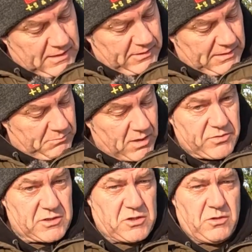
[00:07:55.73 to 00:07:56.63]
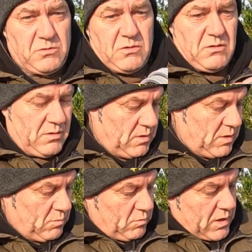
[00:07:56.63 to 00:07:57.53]
then the other 2
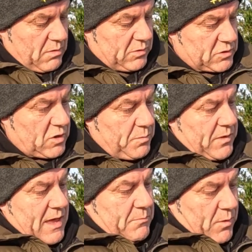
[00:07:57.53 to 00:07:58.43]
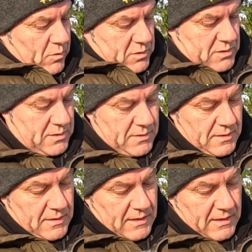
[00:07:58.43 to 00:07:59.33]
will go on top of that box
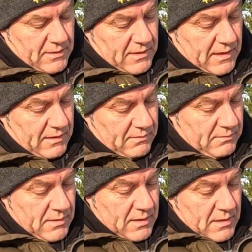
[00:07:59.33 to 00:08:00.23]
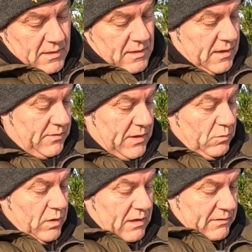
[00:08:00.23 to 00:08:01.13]
in there. And then
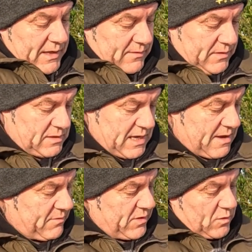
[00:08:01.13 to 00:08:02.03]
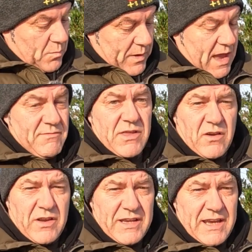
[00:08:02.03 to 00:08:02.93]
all that will leave is everything
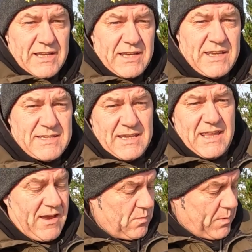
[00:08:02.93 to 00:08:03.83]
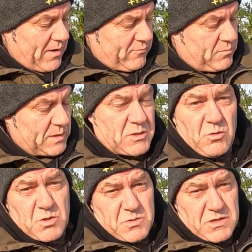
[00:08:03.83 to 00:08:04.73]
I need is in here, apart from my tools, which